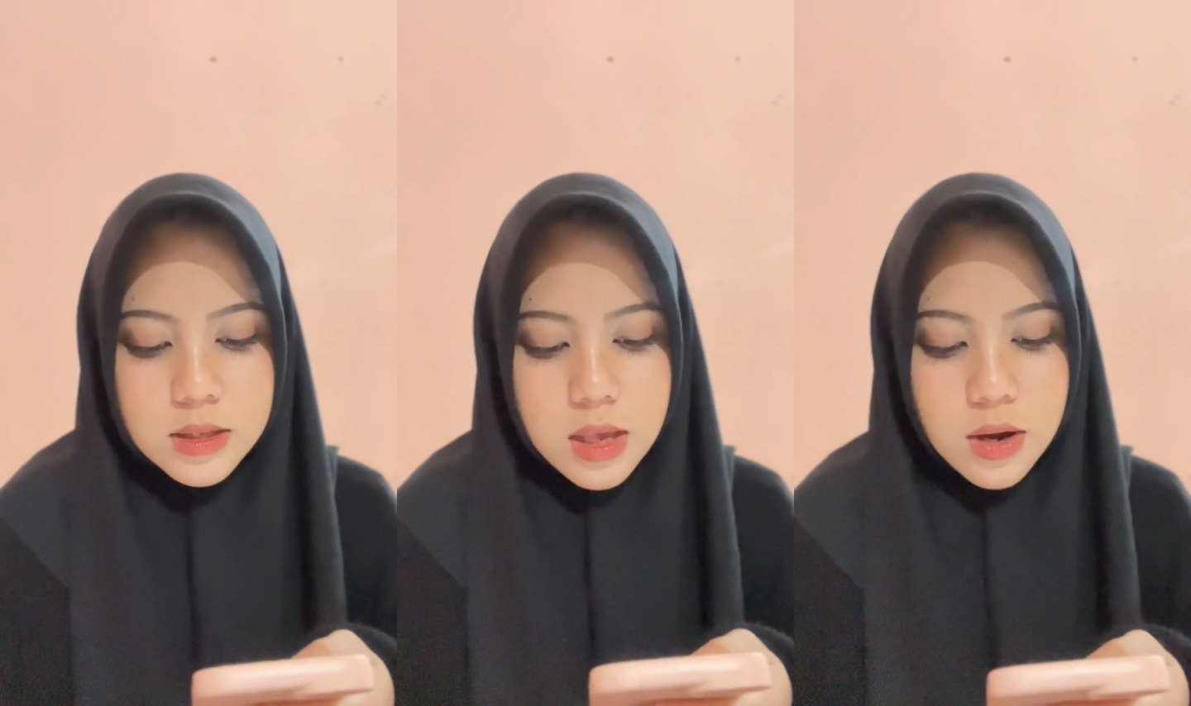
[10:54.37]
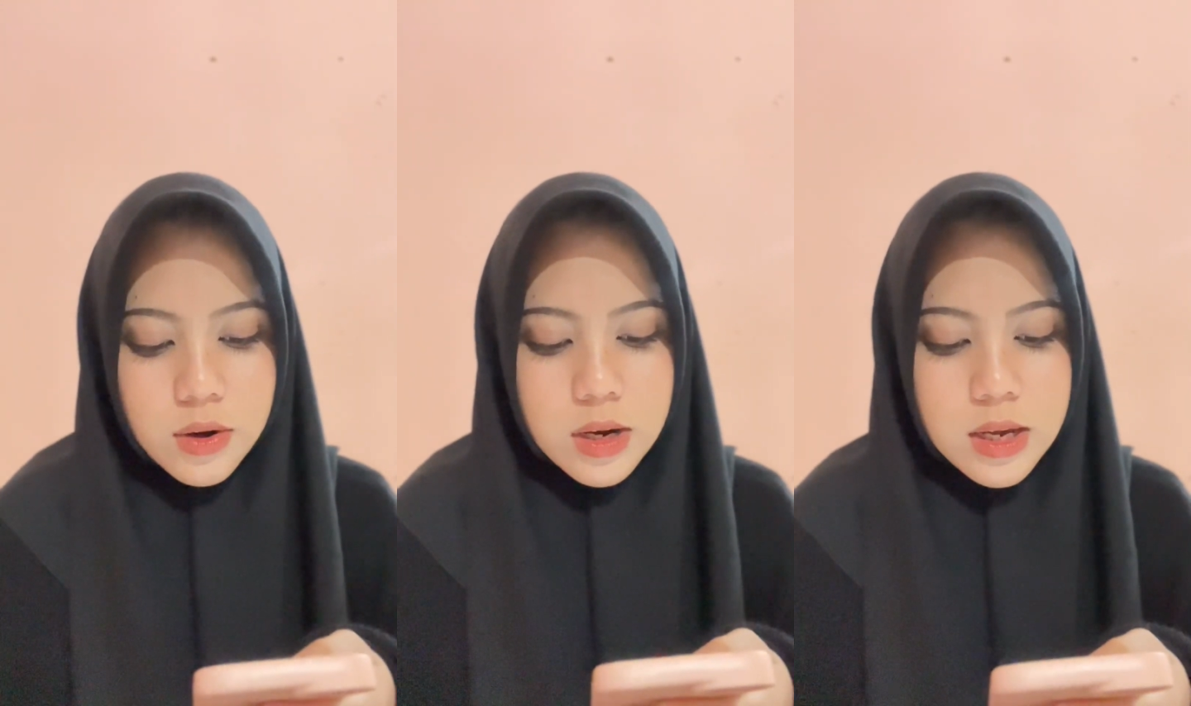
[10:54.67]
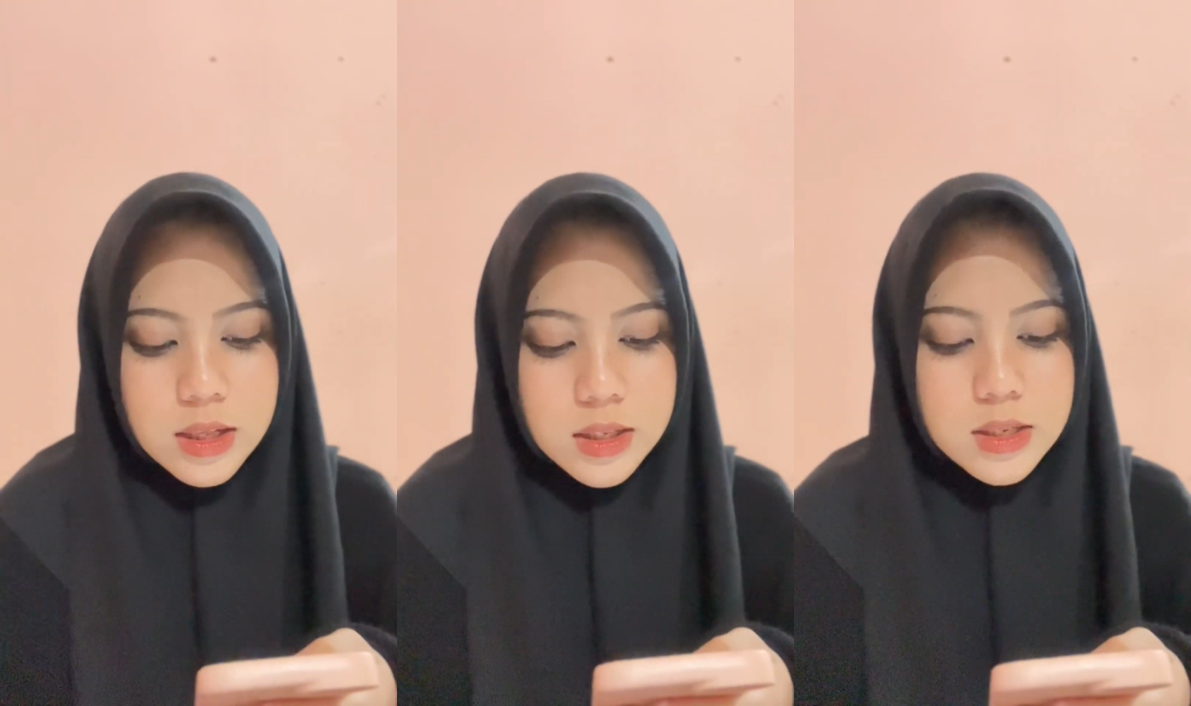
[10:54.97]
their
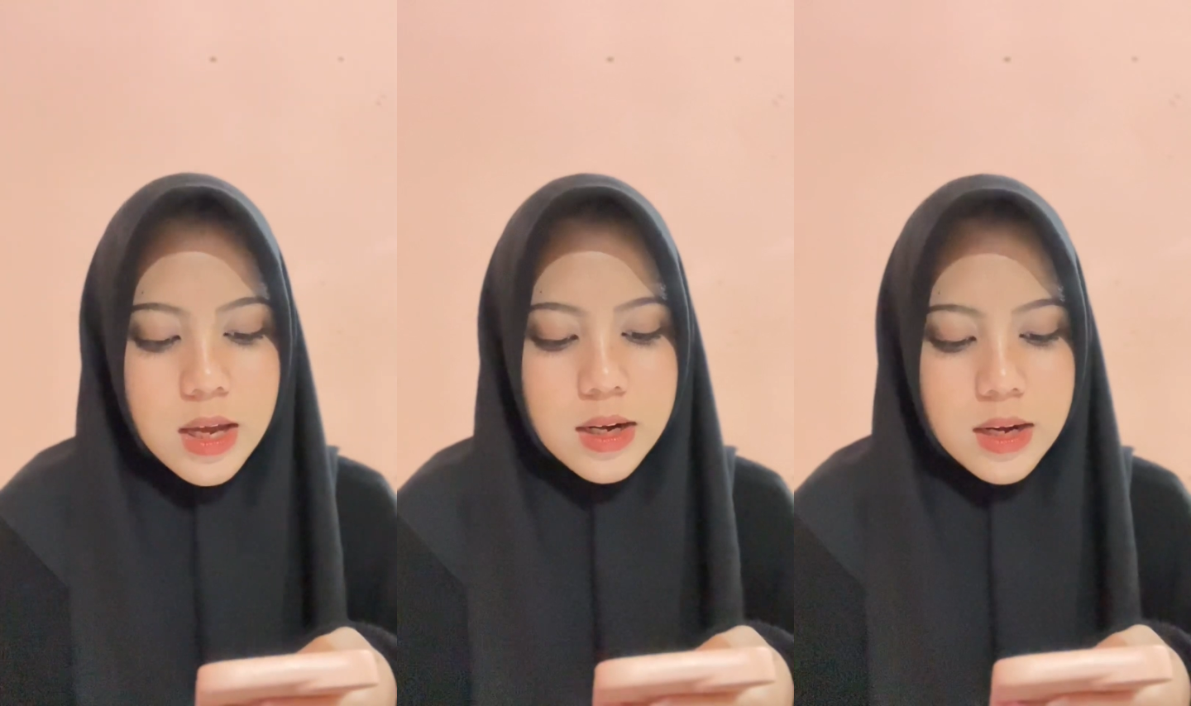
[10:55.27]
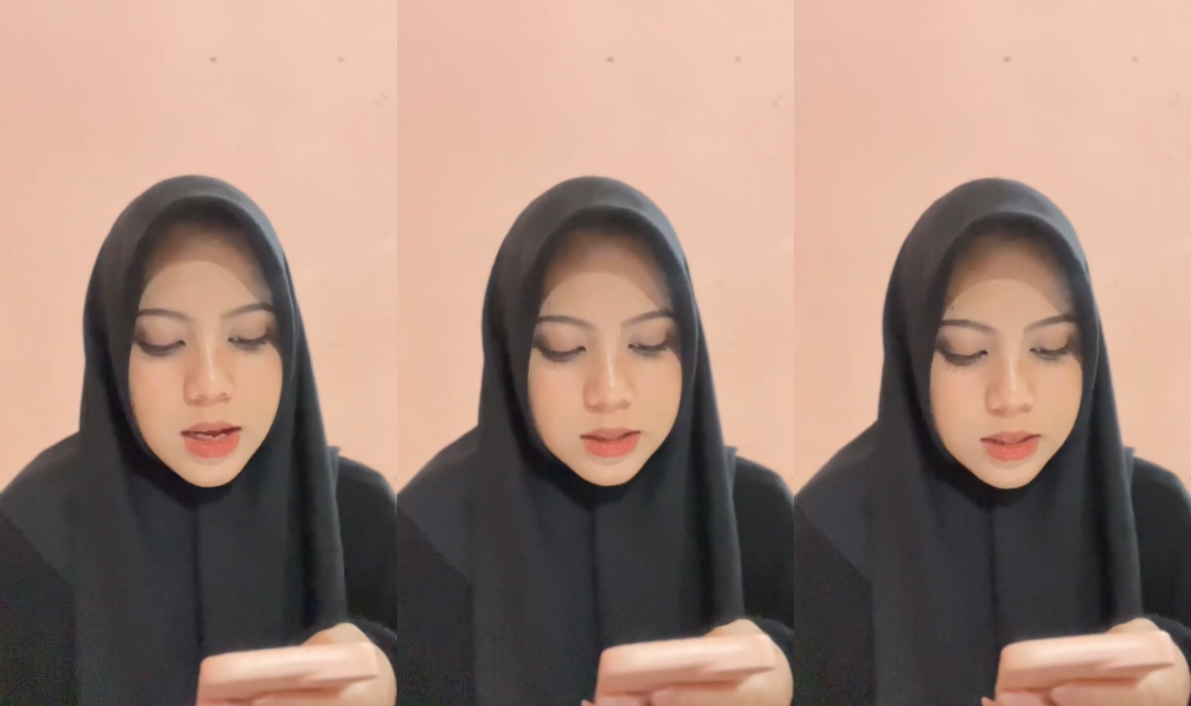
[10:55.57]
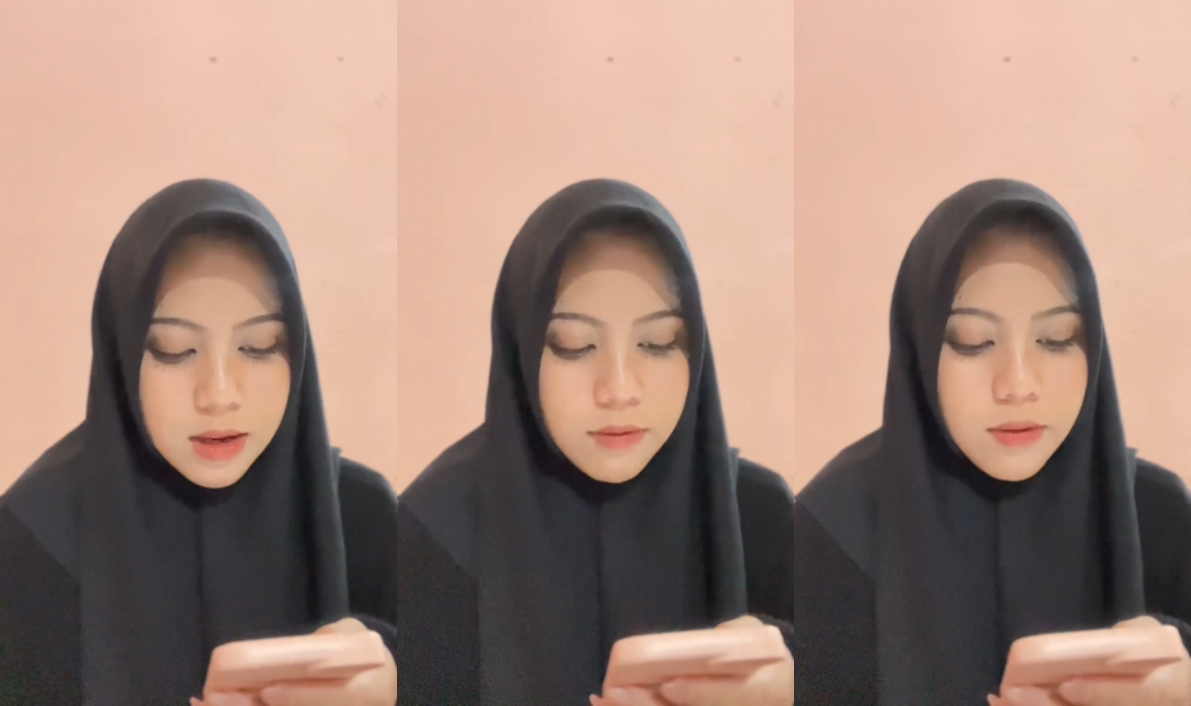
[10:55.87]
English and
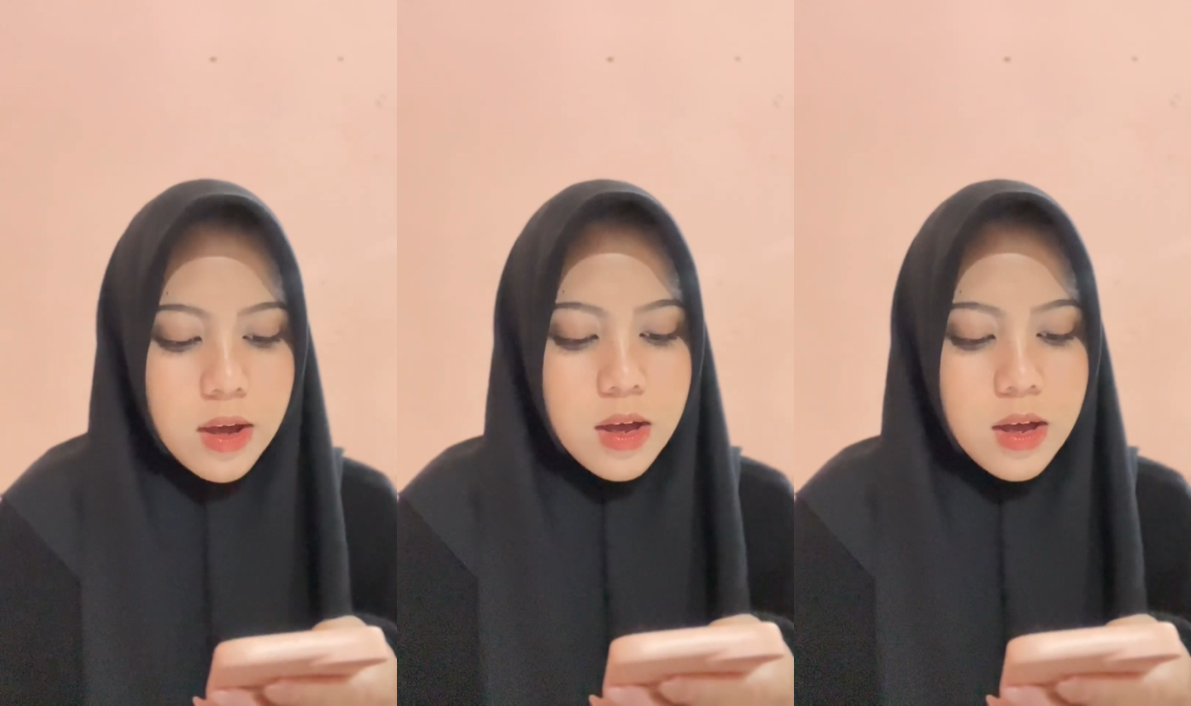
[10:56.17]
active.